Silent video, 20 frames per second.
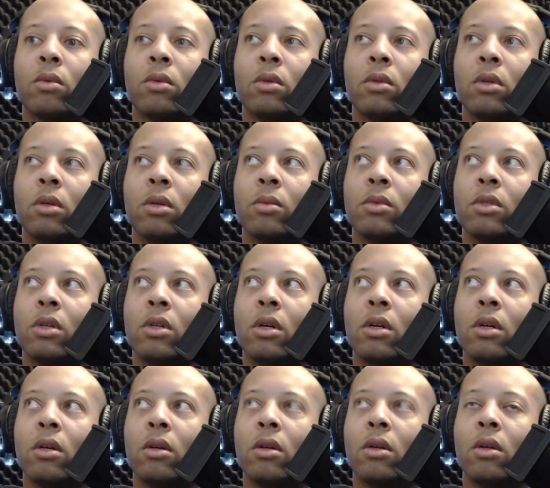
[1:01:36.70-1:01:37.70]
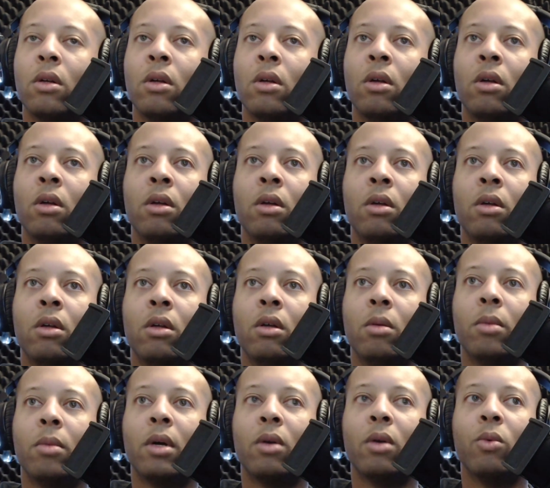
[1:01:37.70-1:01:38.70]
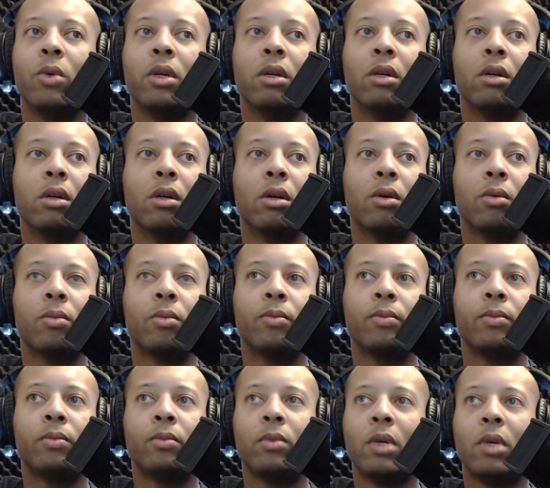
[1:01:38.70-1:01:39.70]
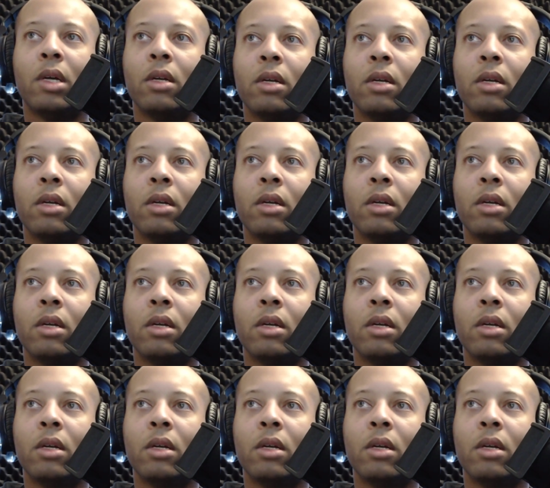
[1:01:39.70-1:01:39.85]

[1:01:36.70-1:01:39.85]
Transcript: Oh, sorry, about a week ago, and